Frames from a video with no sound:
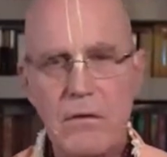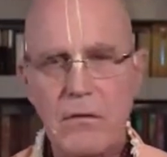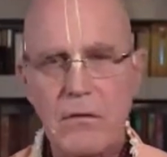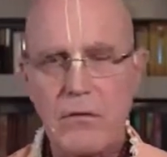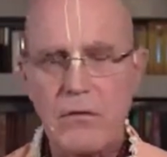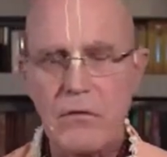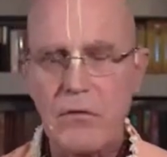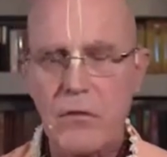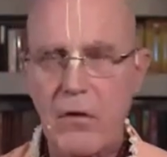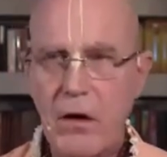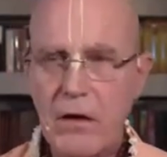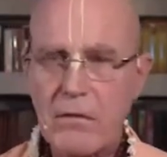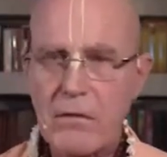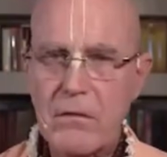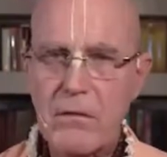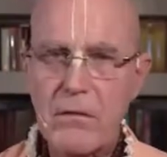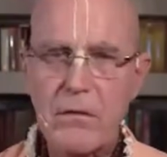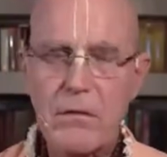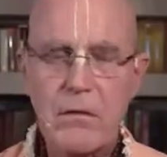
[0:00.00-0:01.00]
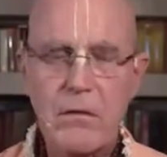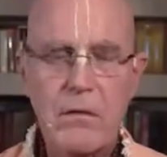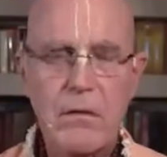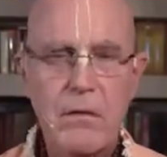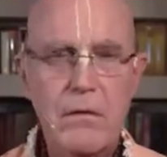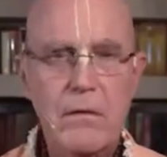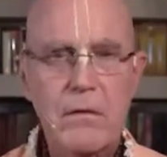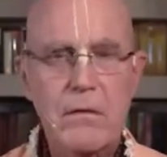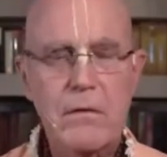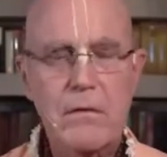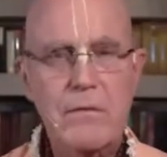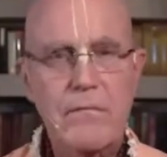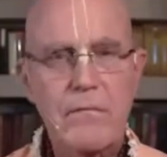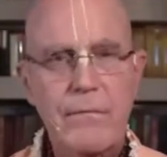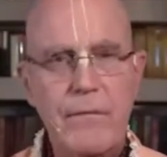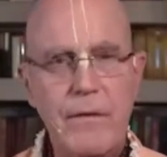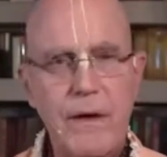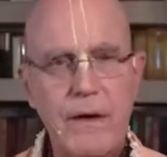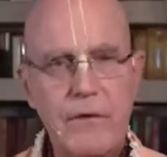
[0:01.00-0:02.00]
Drought,
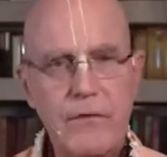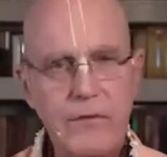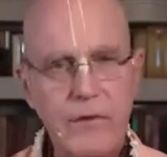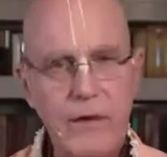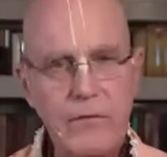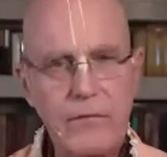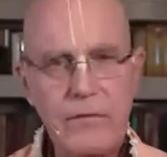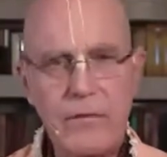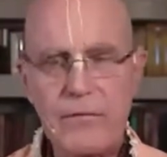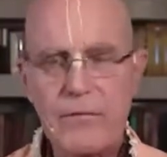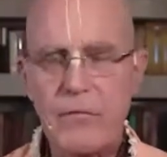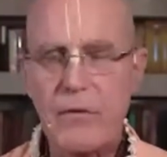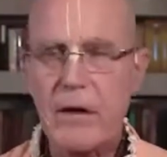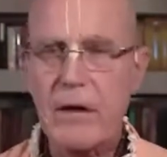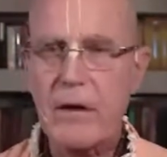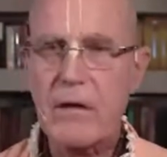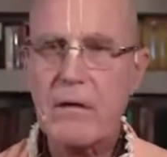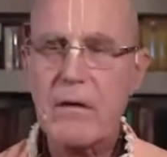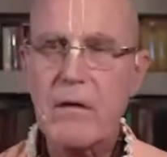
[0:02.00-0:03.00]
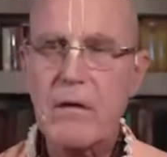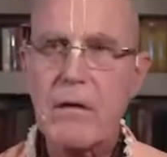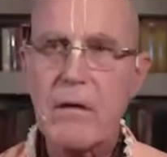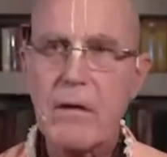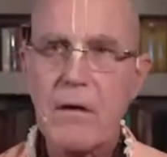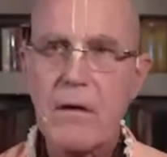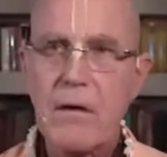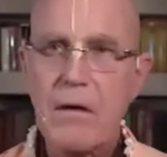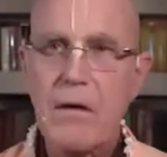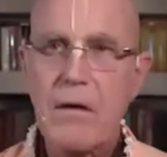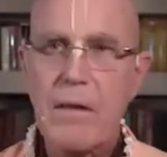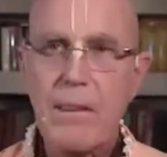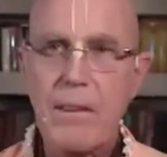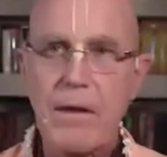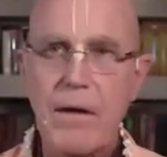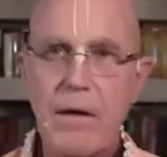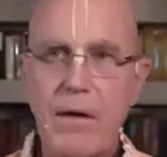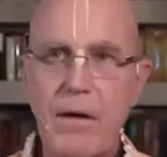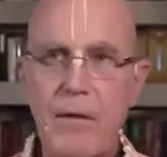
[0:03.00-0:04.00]
excessive rain,
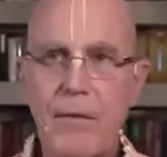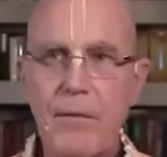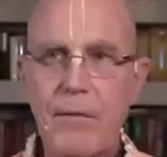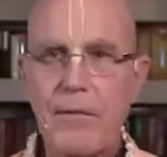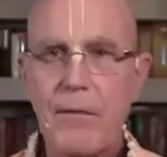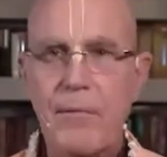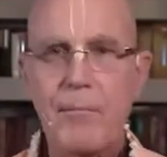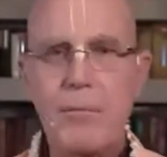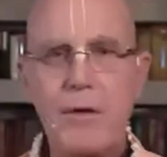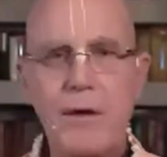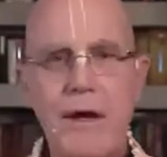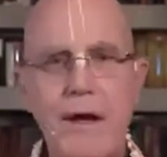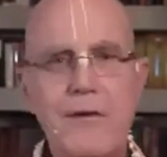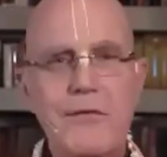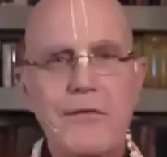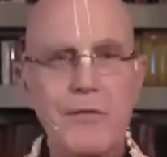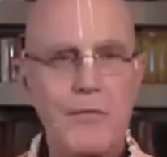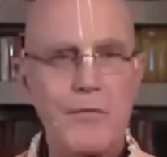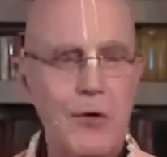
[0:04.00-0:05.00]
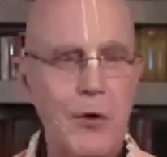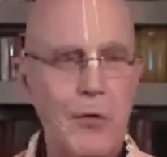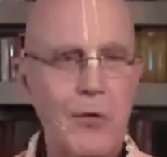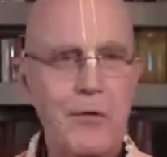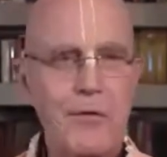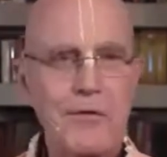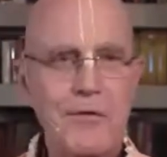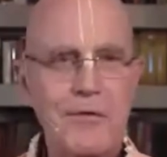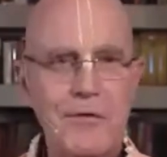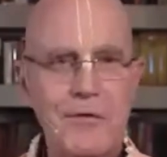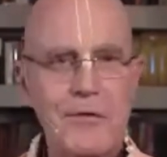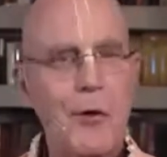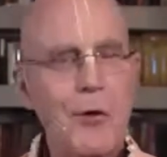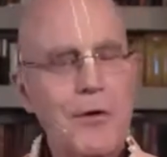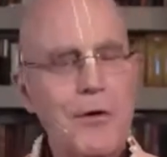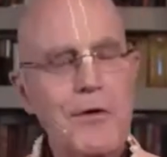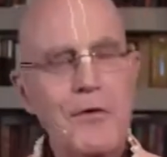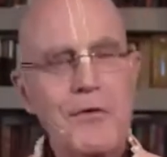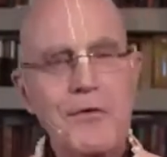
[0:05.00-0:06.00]
the plagues of locusts.
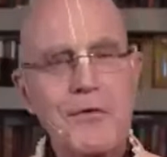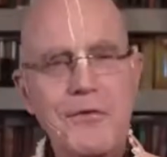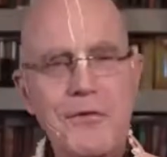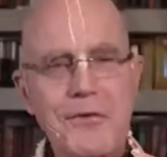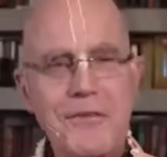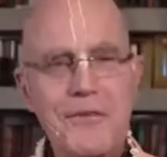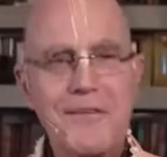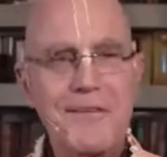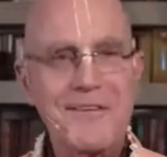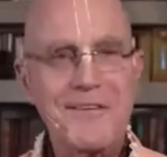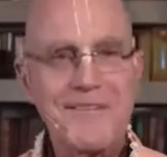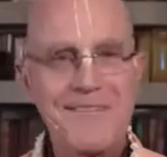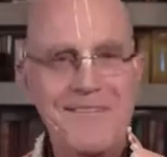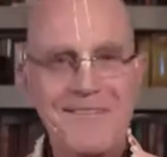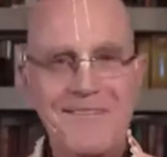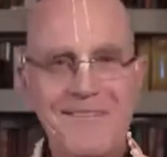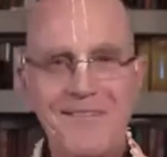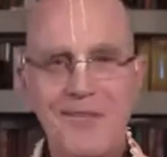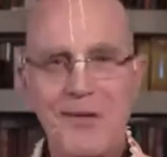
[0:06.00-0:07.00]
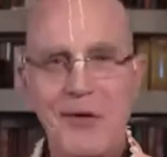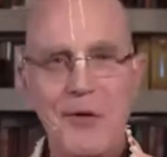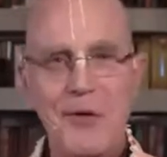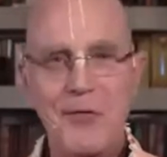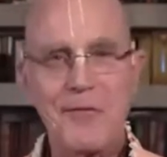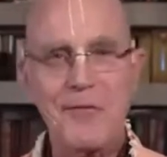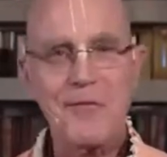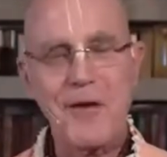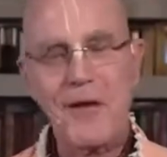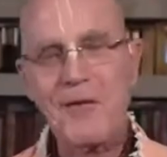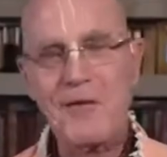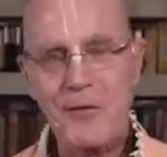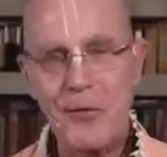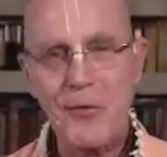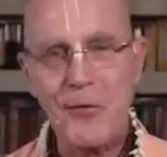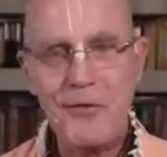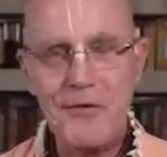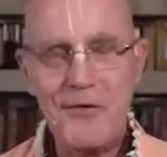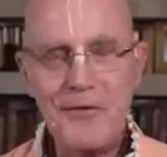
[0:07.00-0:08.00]
Locusts.
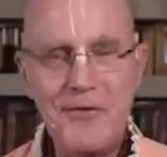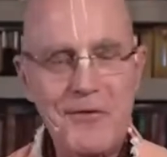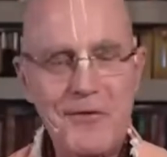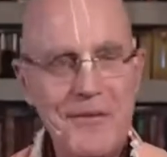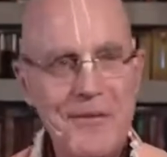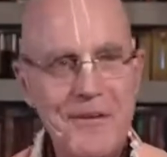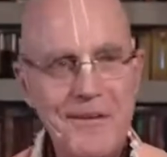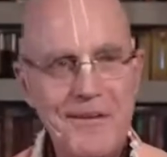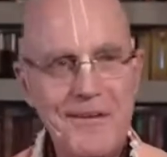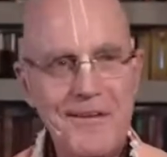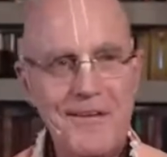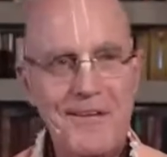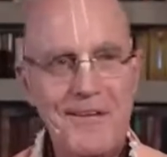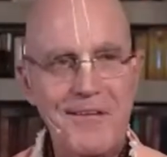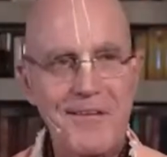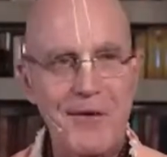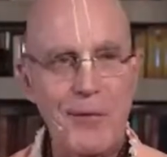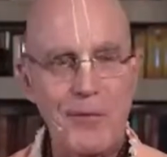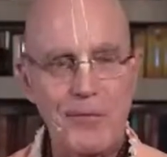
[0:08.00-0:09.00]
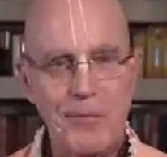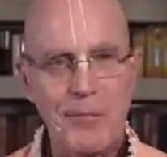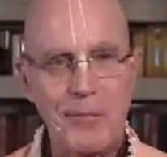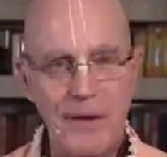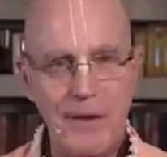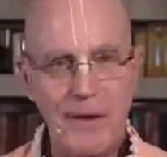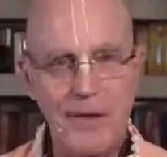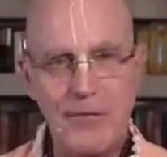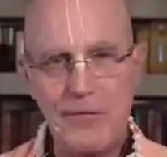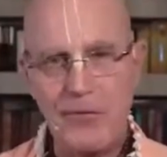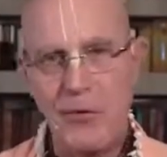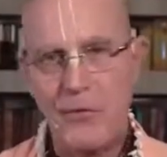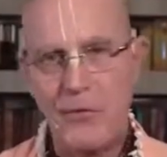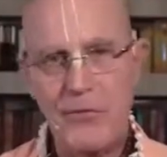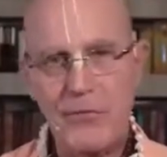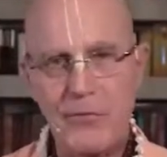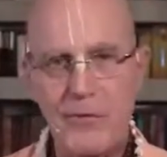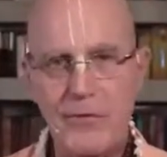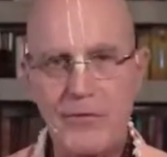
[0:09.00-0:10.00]
There was a plague of
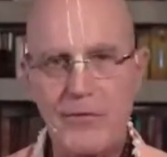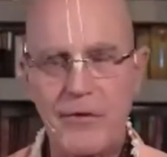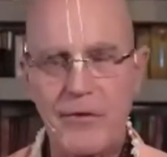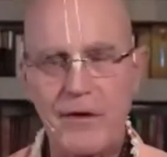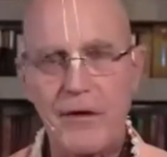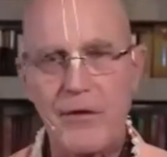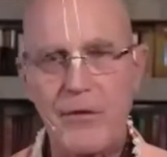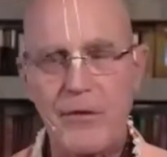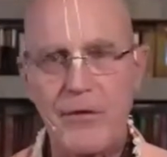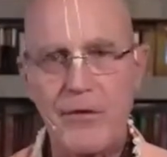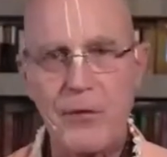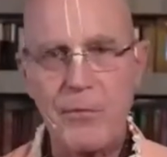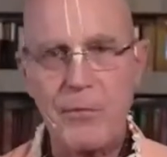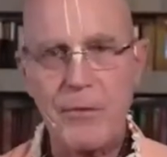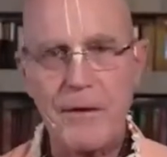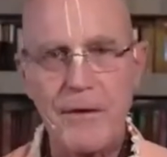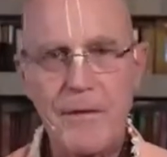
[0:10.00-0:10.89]
lotus recently here in UP.